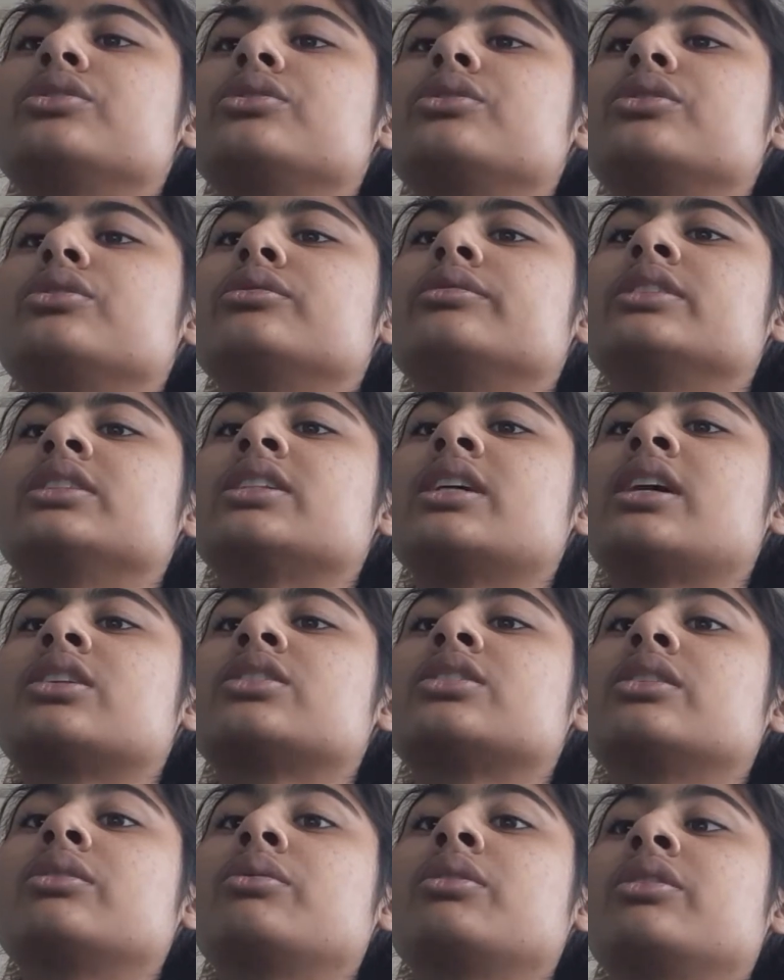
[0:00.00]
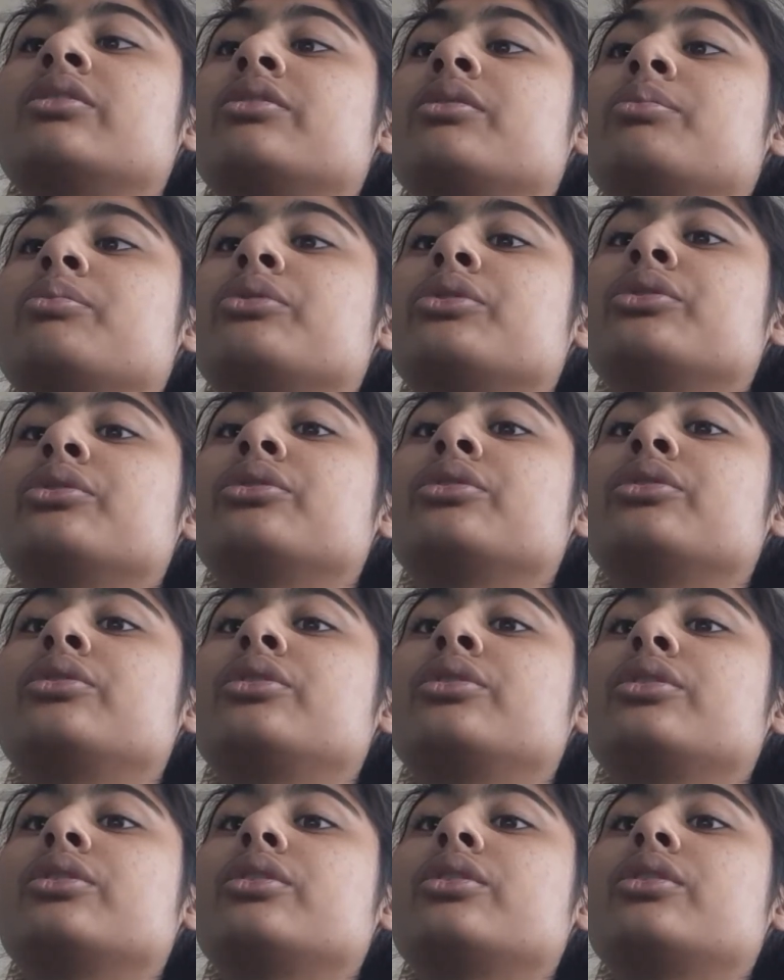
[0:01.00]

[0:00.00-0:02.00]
Groove is actually one of the brutal